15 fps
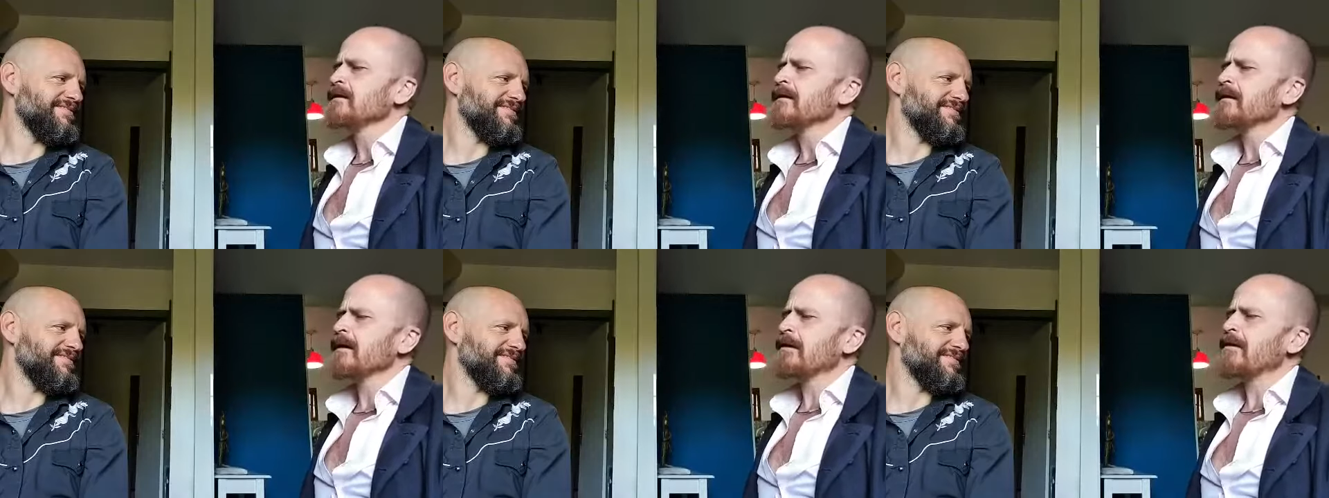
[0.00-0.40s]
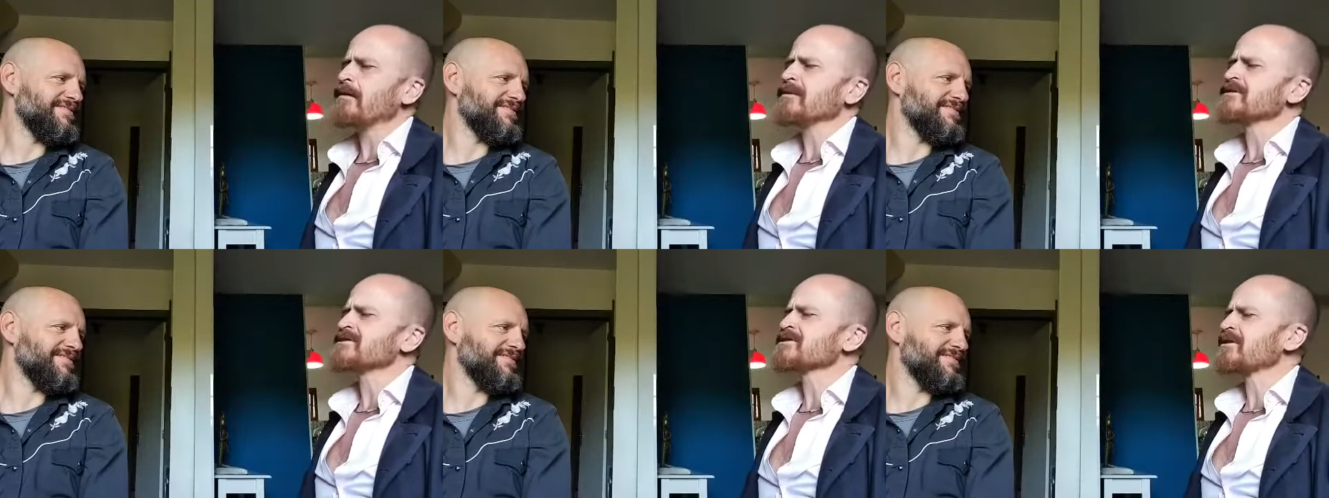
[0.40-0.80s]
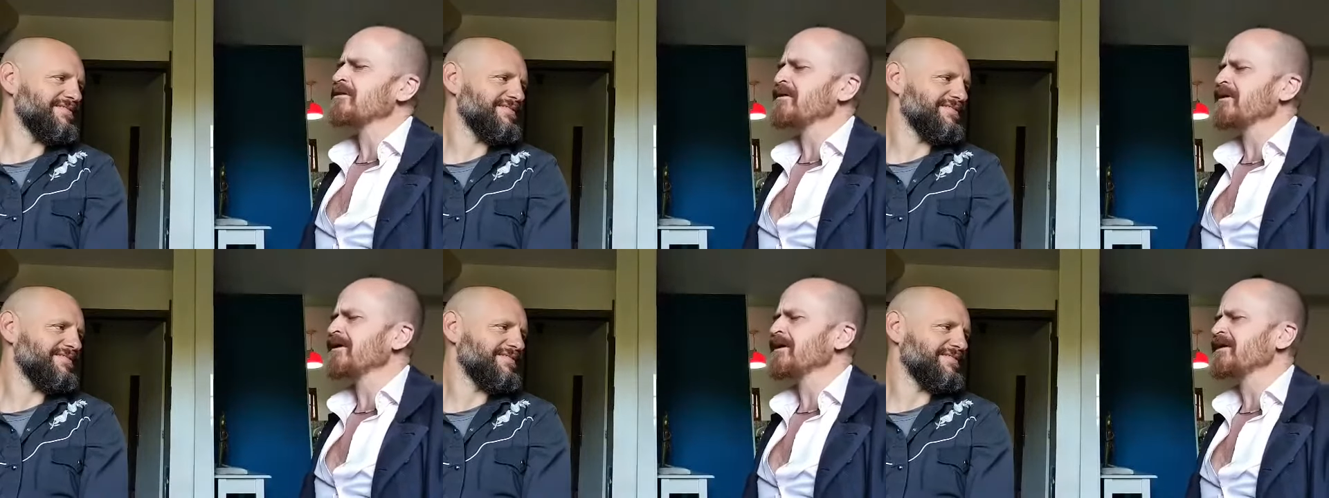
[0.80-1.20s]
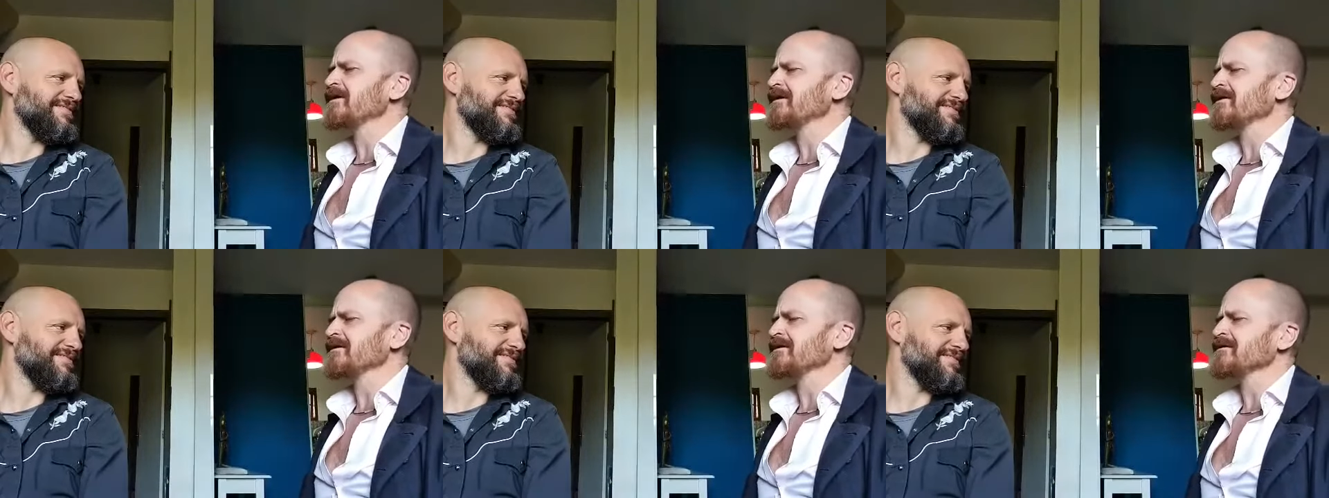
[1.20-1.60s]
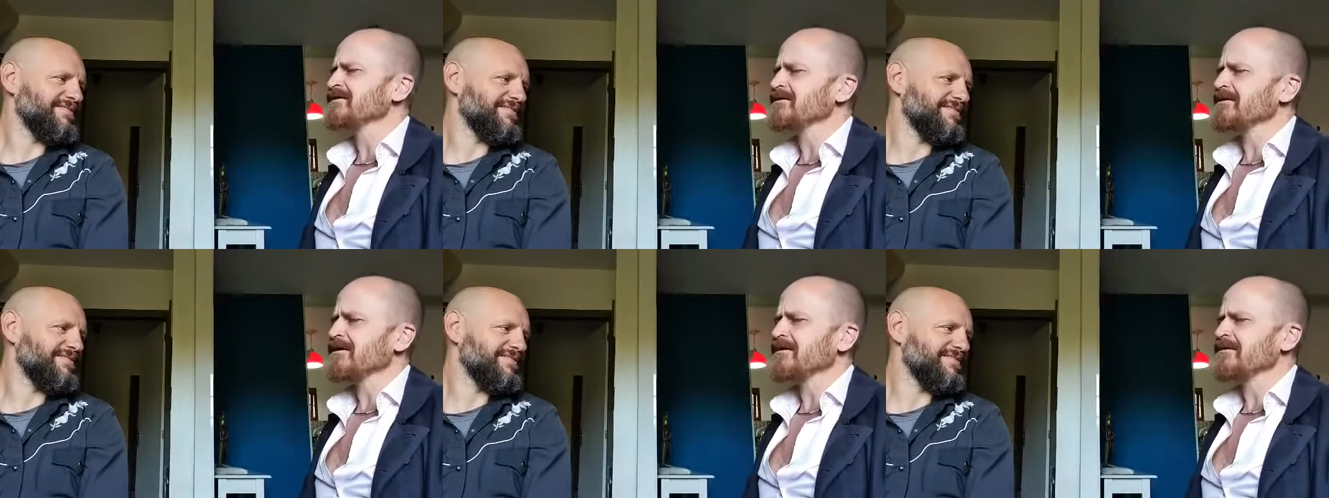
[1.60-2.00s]
Speaker 1: yeah, what's going on here?
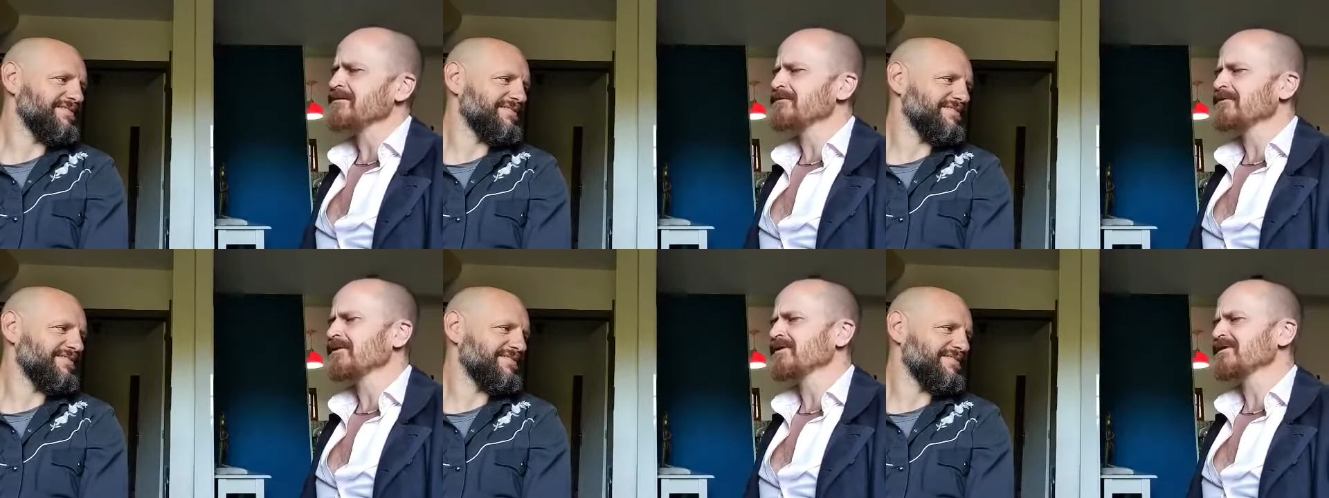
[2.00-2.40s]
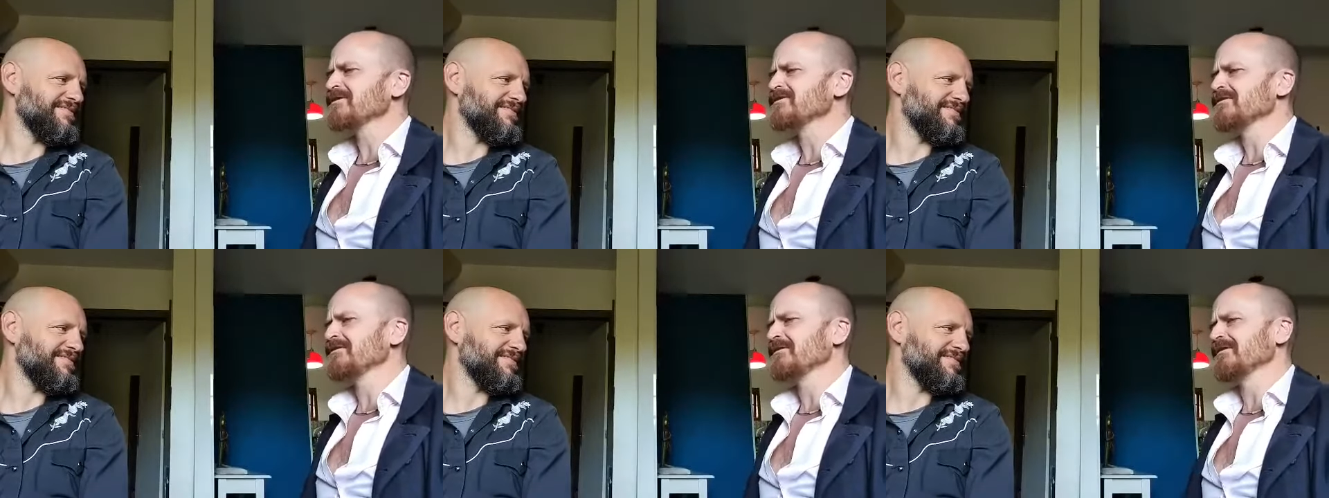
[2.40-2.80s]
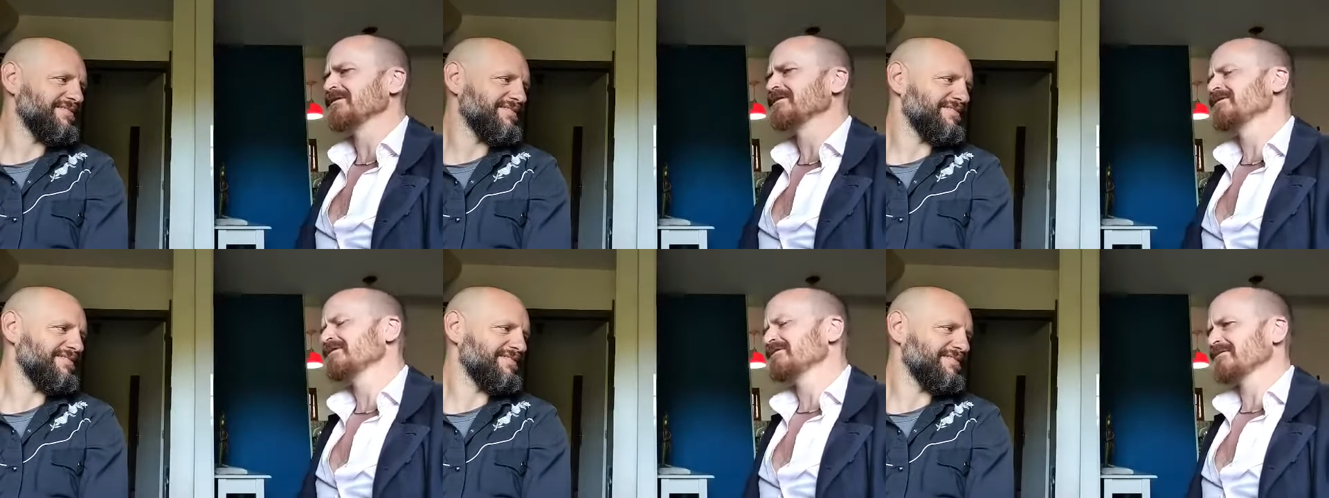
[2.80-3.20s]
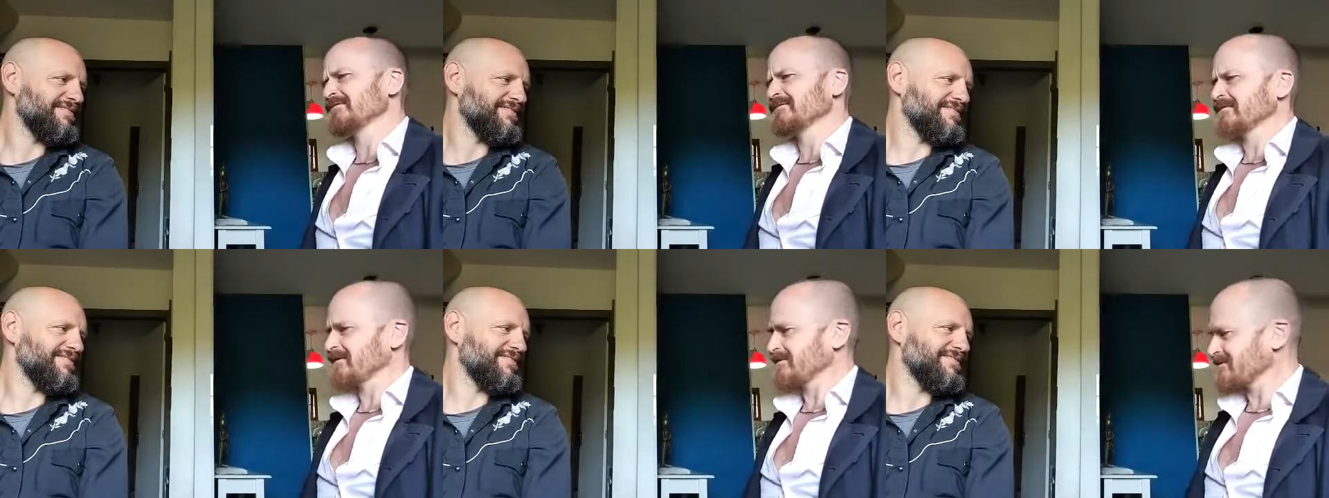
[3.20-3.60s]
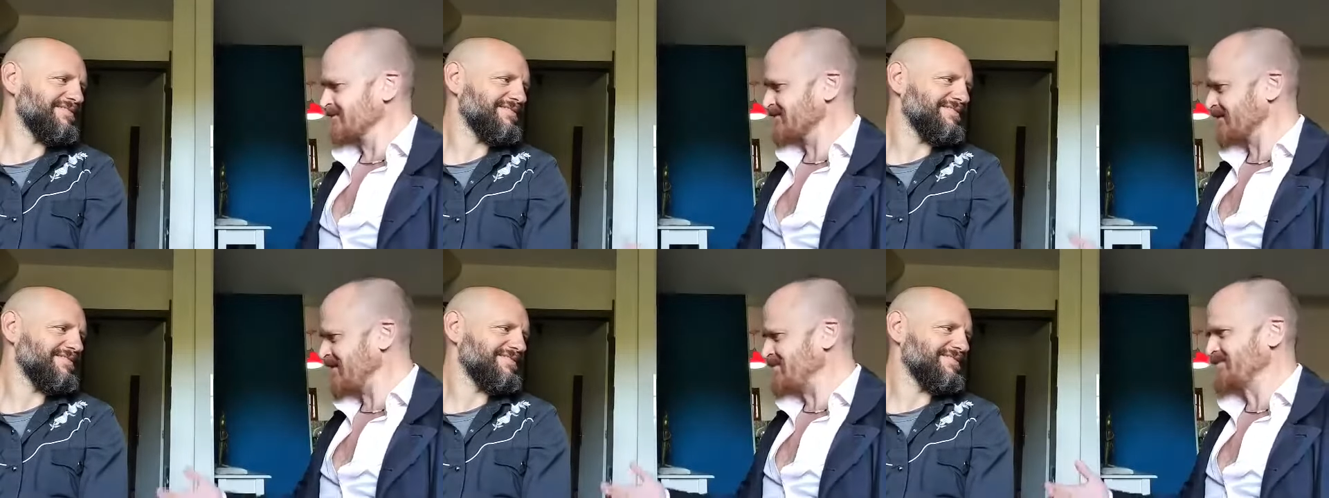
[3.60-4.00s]
You know, what are you doing?
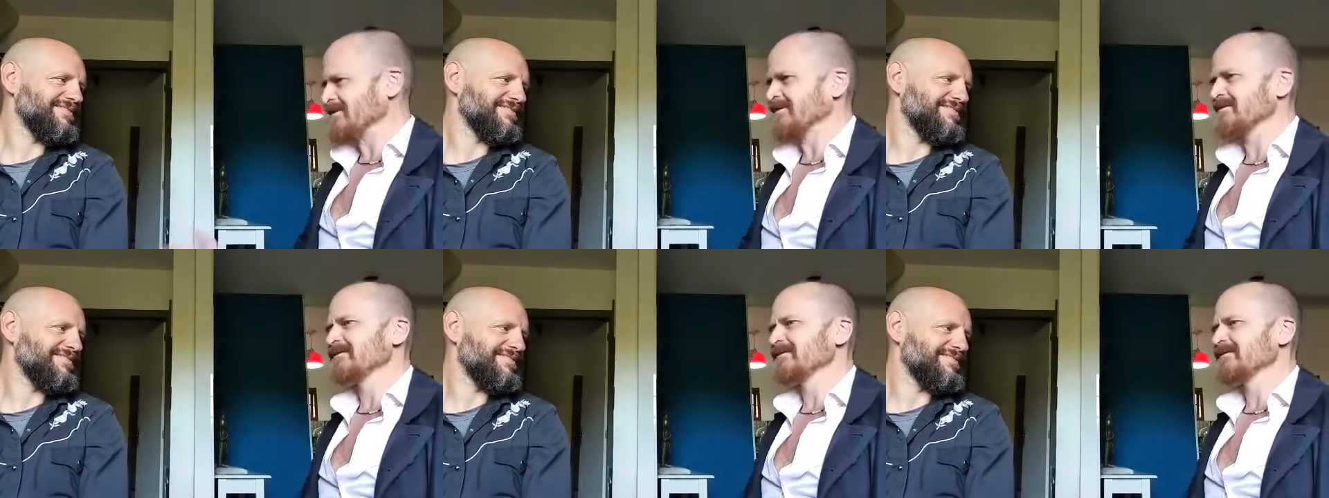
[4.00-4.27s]
sleeping,